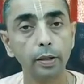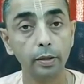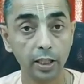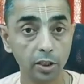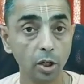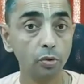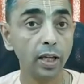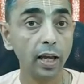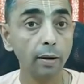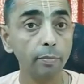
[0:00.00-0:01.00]
That's how
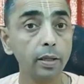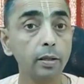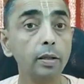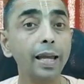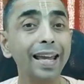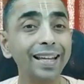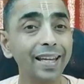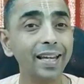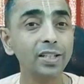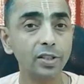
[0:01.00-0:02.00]
they have been
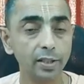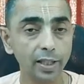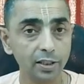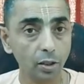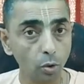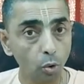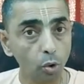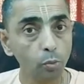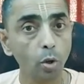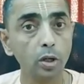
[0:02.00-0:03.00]
engaged in. That's the
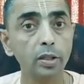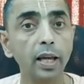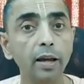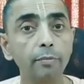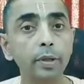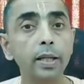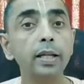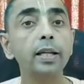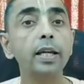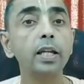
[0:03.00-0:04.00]
role what they have been
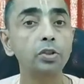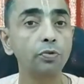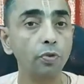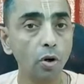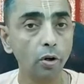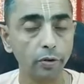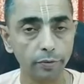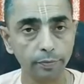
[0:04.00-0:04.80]
engaged for.